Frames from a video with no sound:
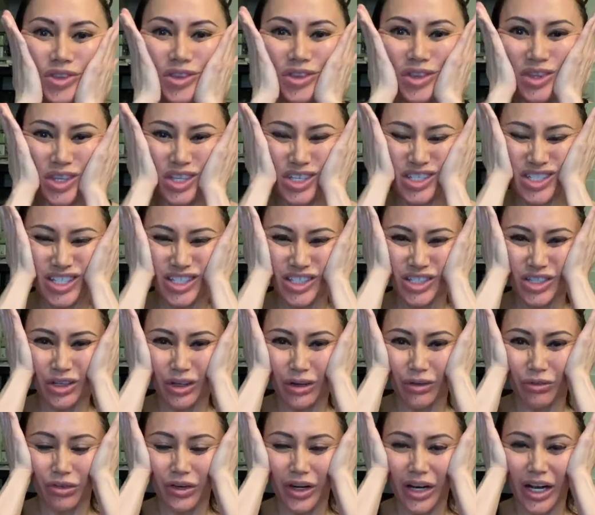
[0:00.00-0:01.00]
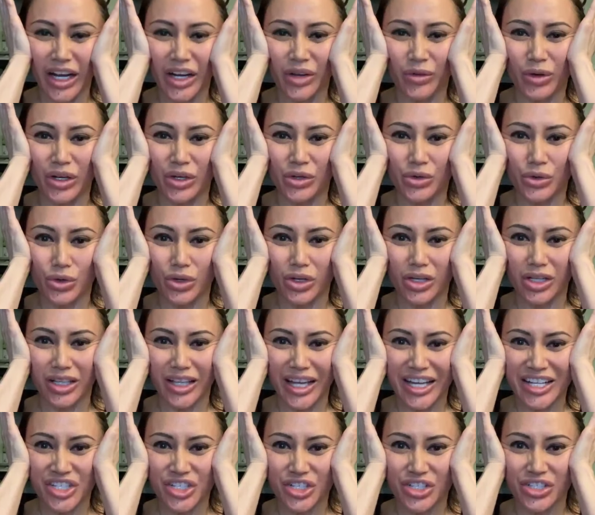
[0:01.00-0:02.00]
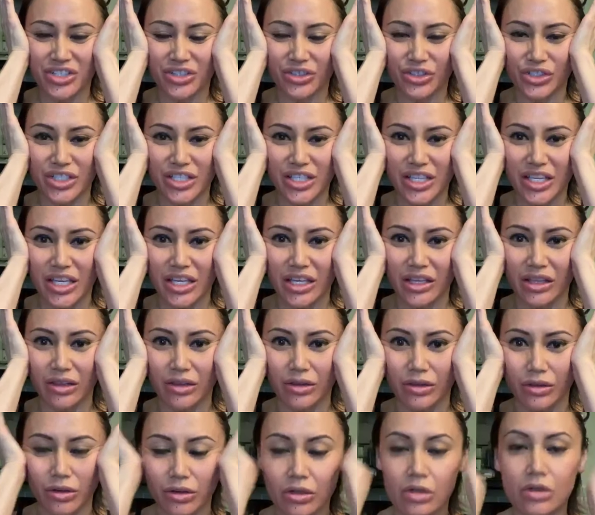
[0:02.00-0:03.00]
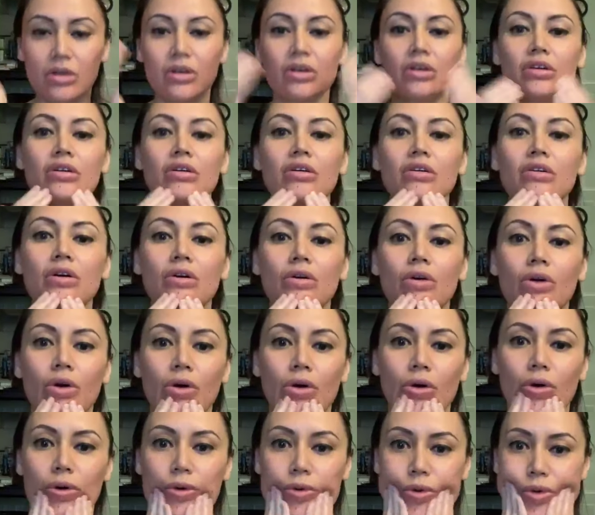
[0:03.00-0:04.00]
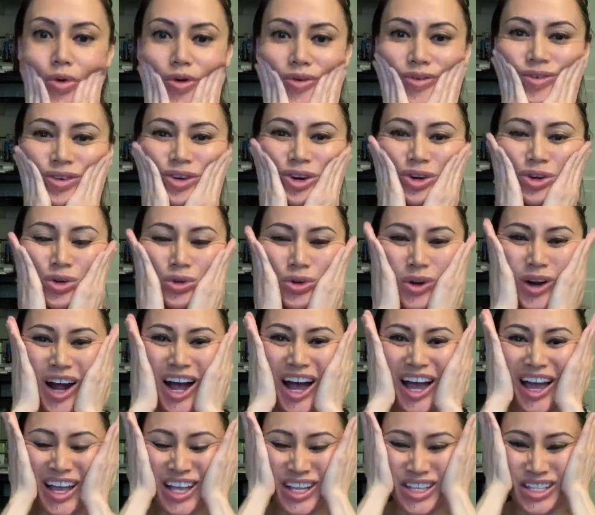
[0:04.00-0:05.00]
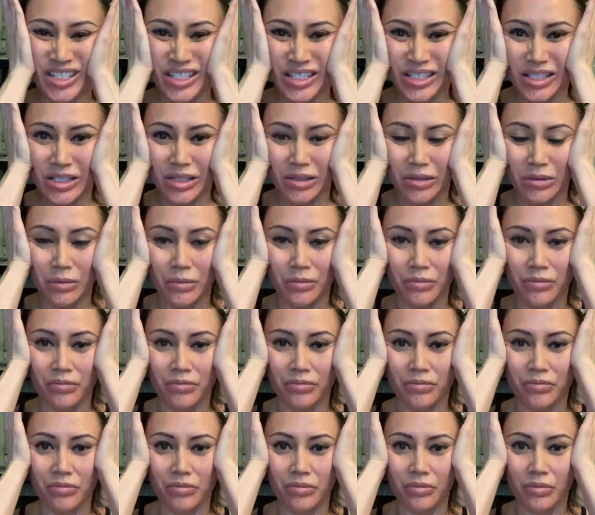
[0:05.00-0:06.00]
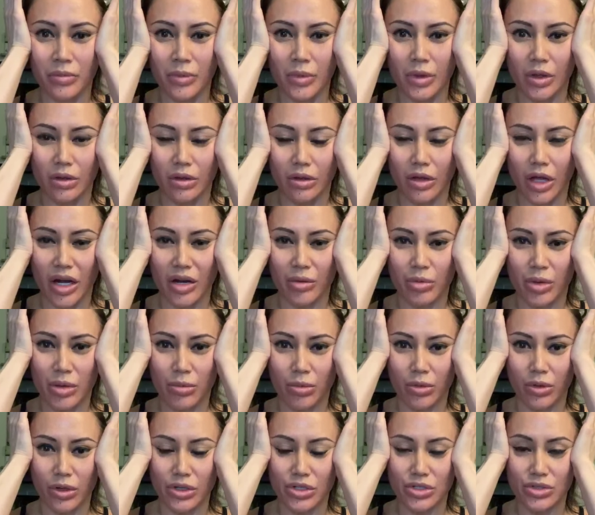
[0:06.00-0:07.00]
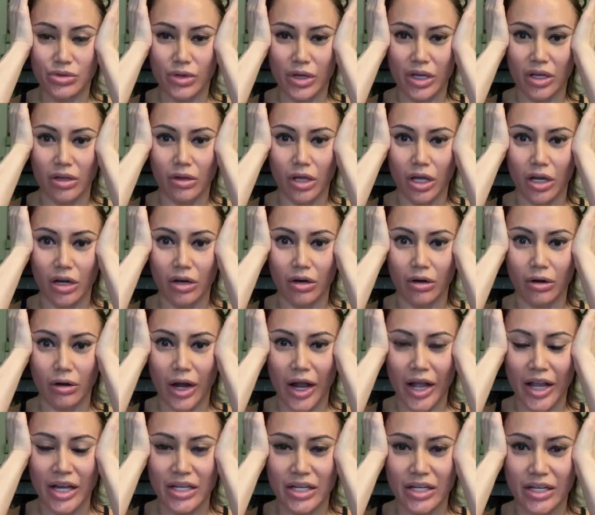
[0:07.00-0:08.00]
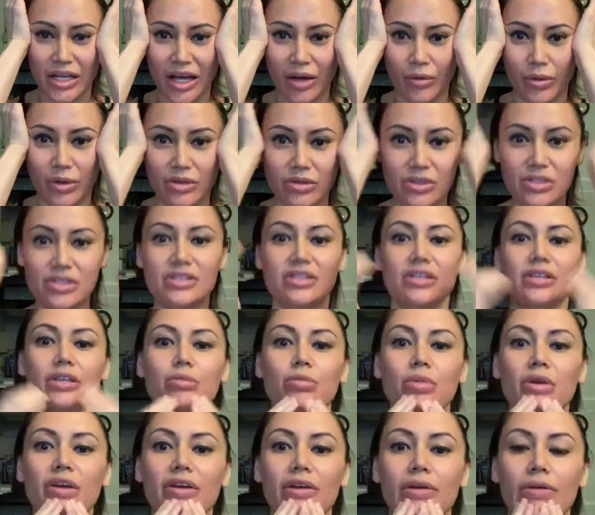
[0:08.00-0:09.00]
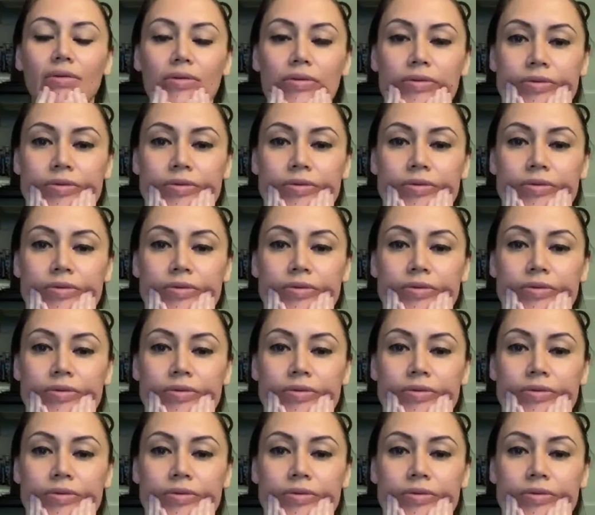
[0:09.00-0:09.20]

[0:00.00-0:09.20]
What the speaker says: This is good for anyone who clenches their teeth, whoever grinds. A lot of people are doing a lot of grinding now when they're sleeping.